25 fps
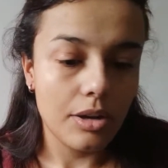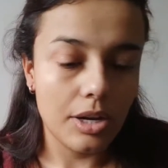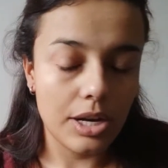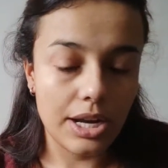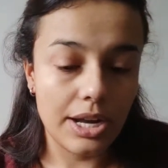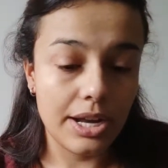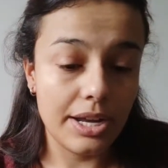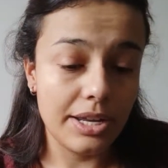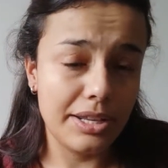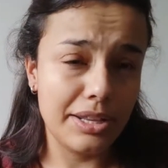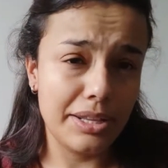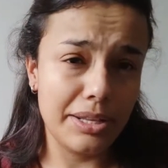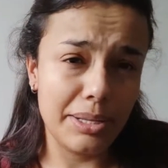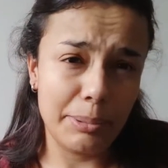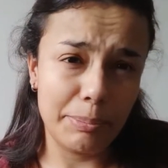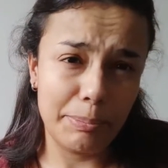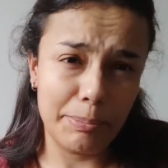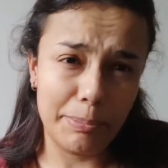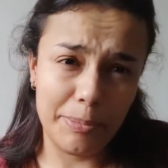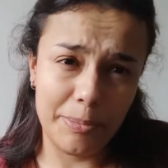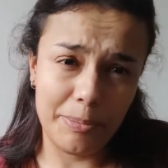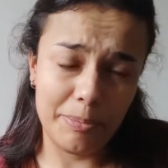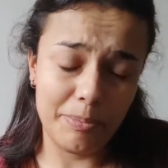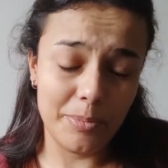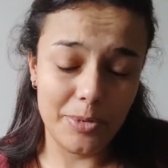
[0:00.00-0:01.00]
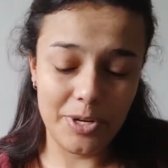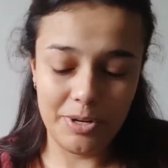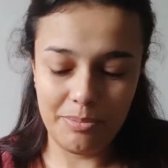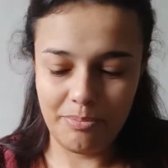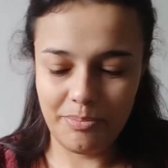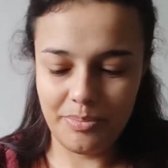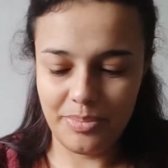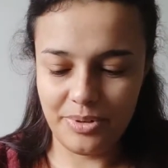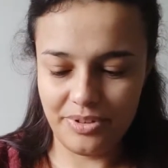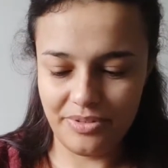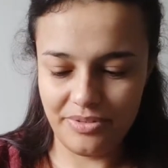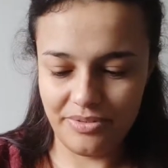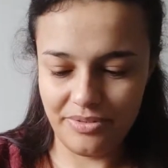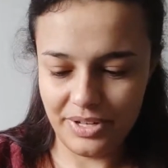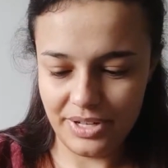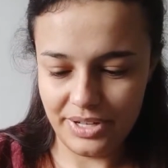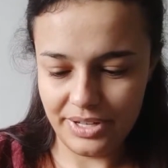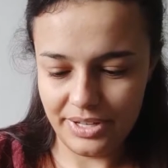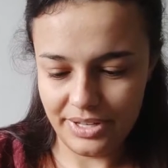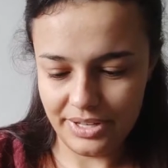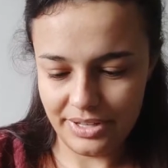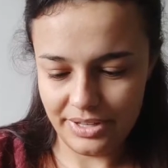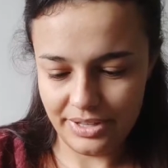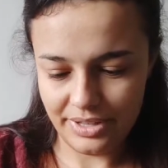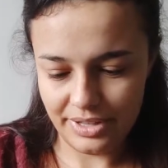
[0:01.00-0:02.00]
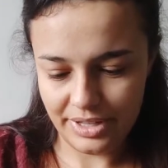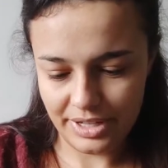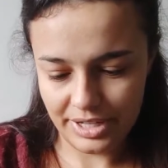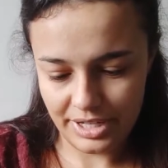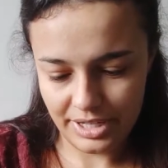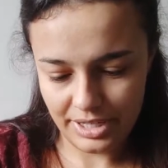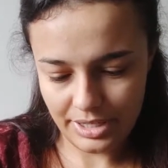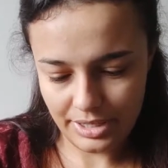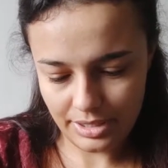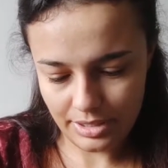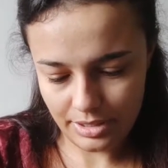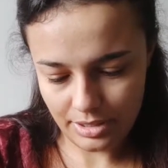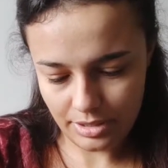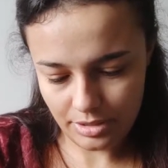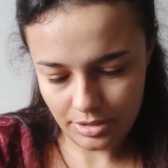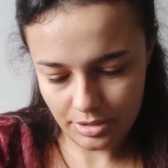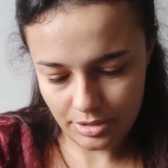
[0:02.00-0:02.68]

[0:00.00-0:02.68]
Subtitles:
kind of perfect line.